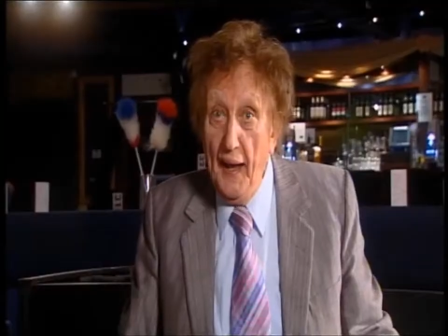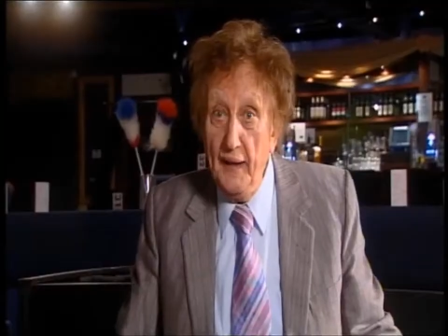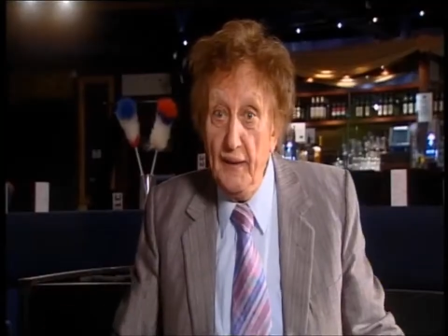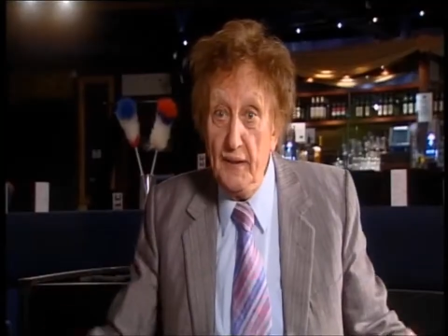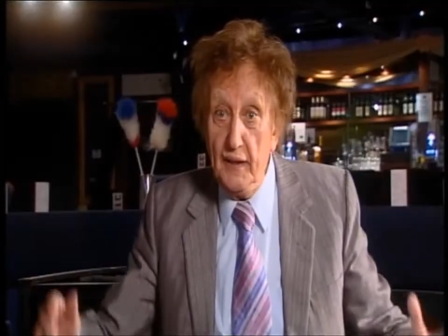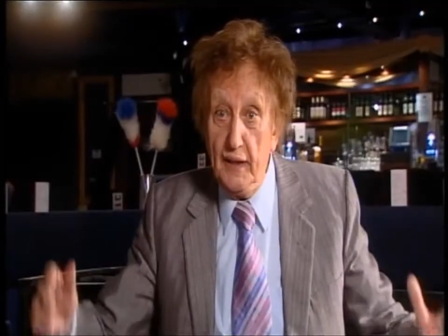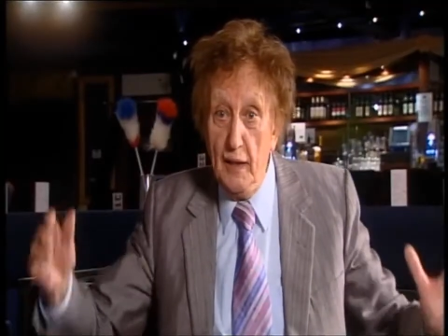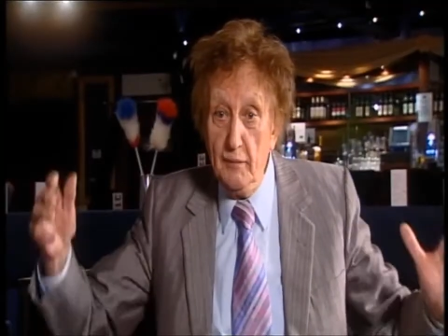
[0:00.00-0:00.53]

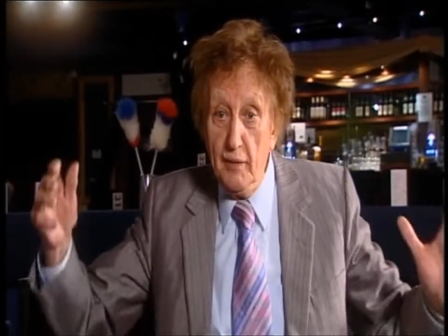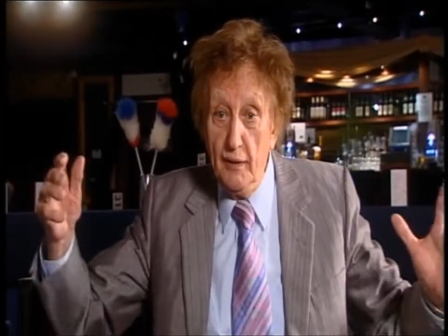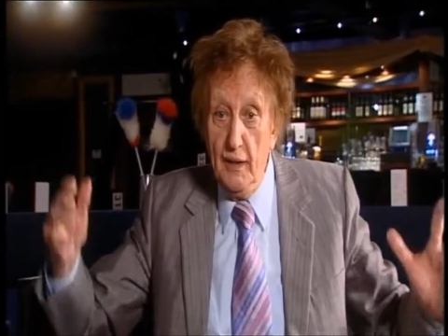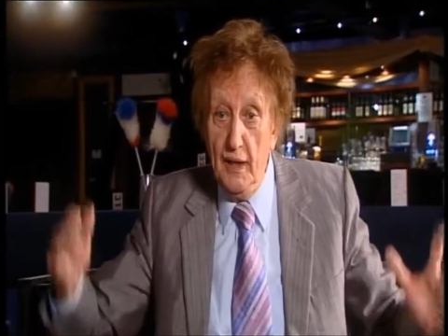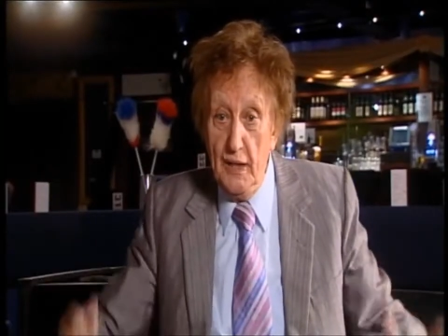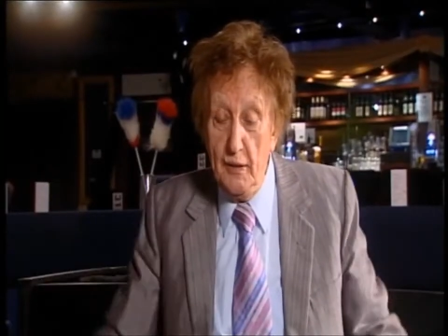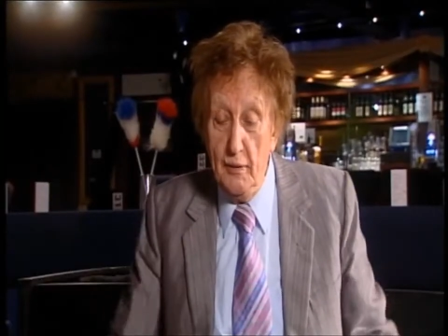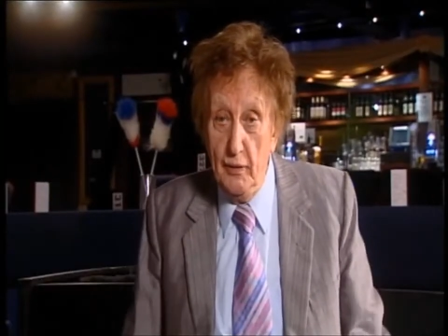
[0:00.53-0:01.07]
as it came down
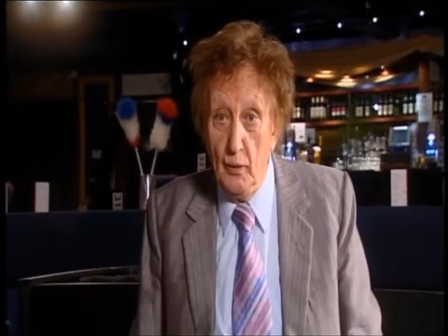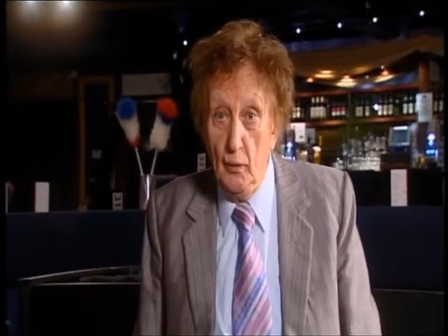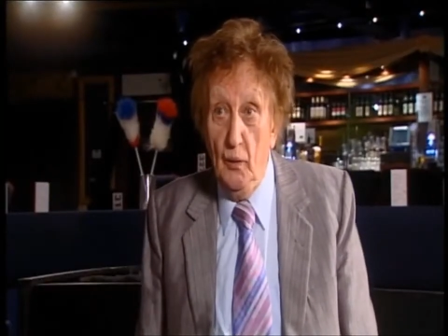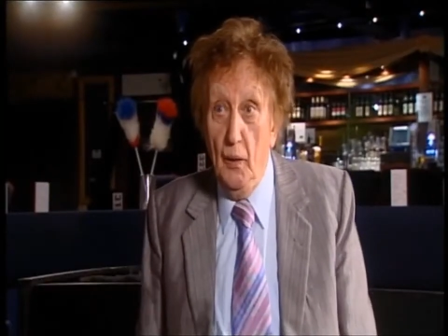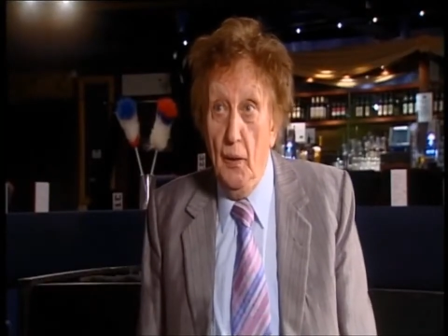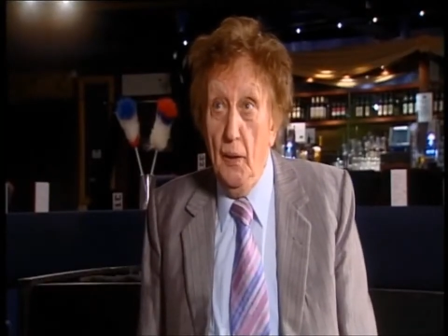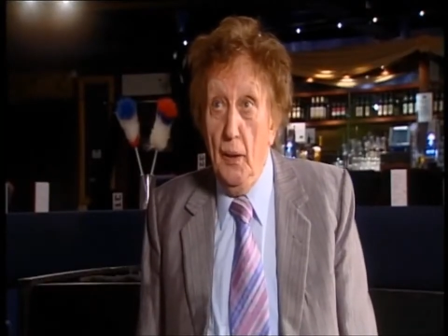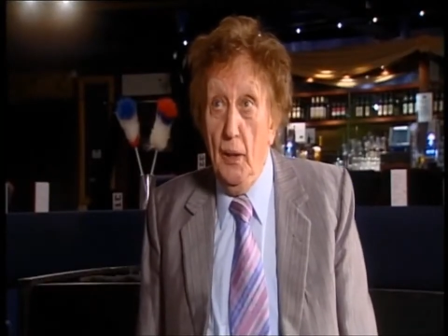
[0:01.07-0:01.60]
and hit him, he'd
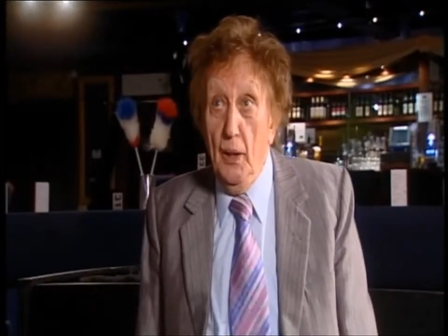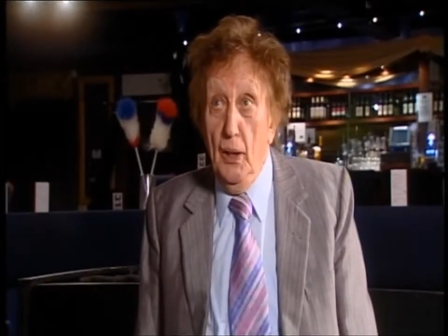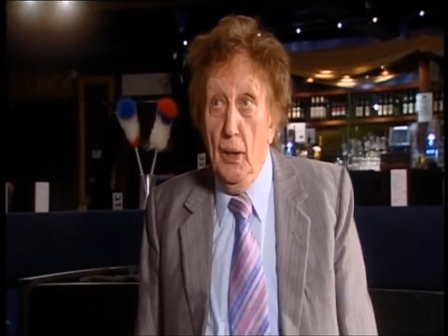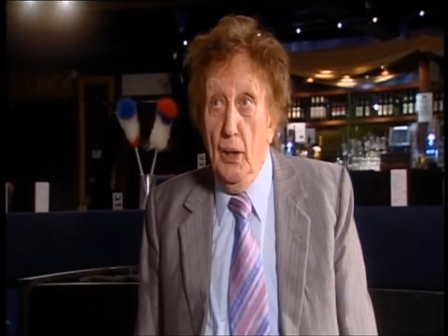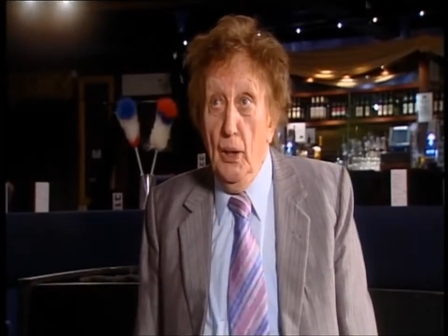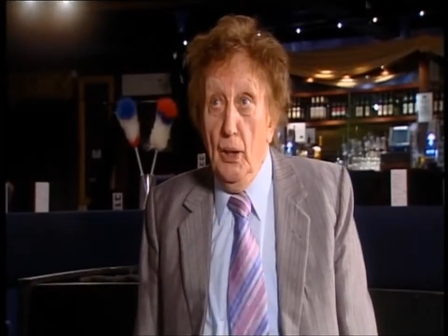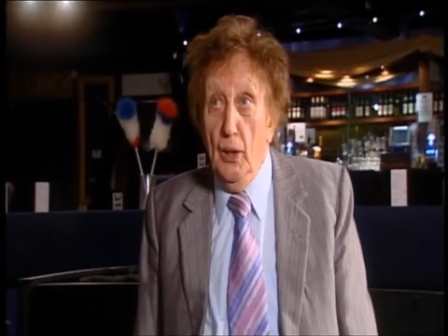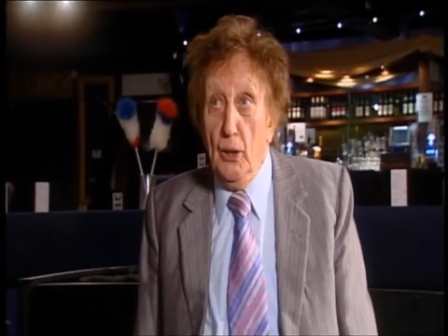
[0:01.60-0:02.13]
go,
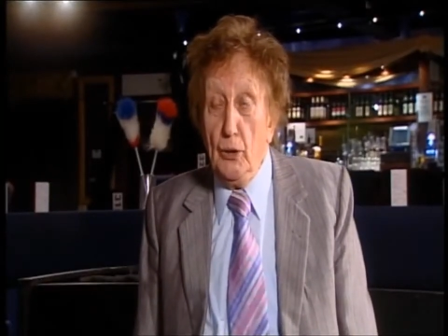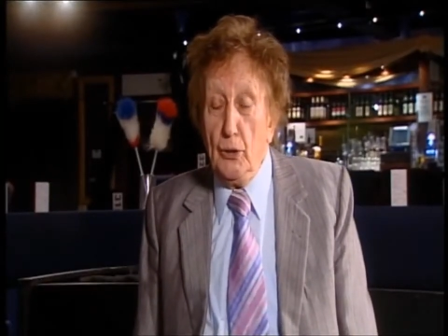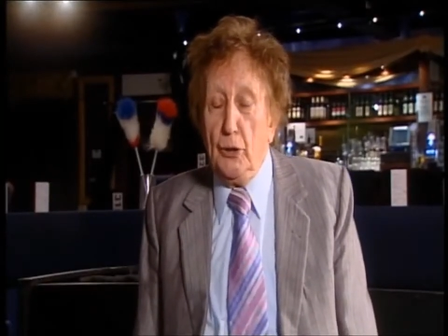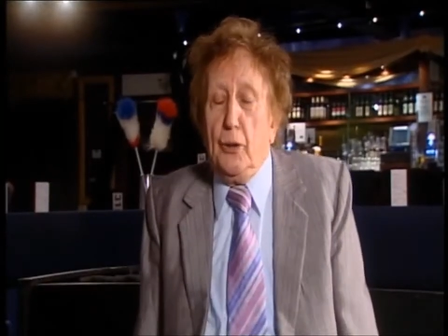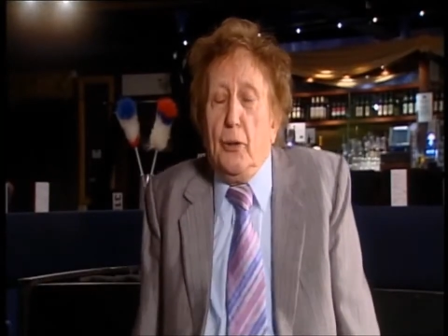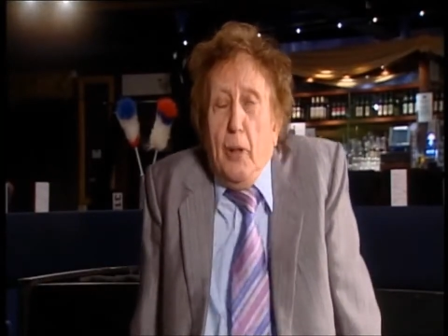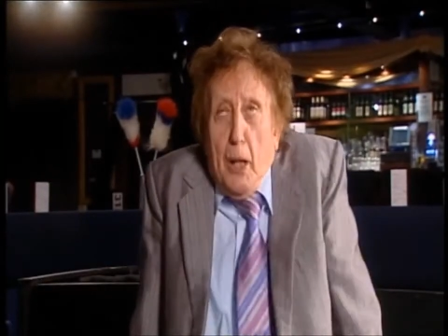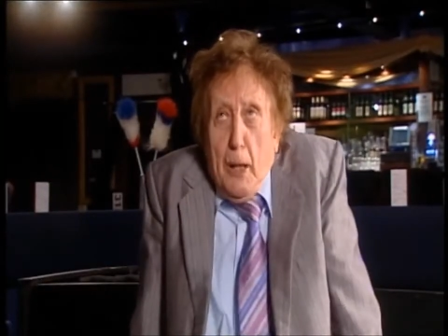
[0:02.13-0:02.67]

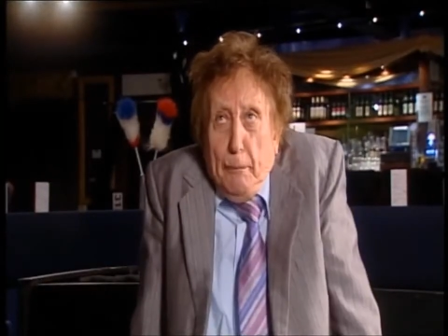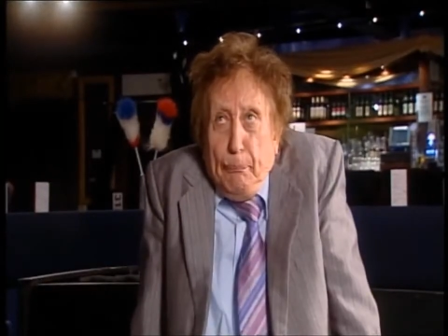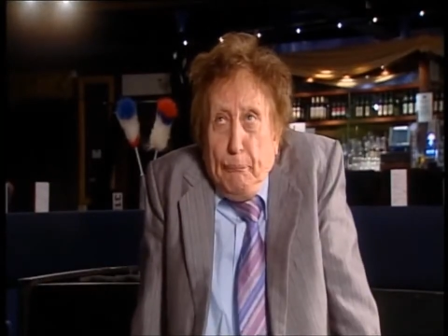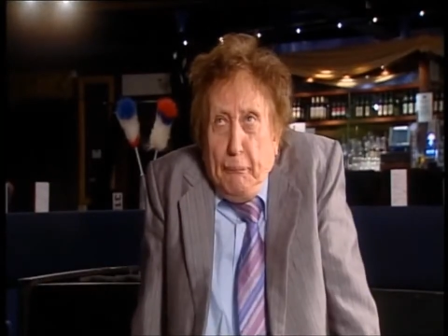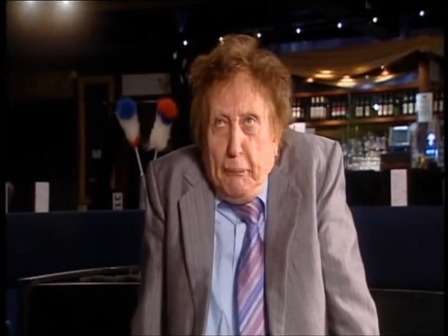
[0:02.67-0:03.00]
cripe!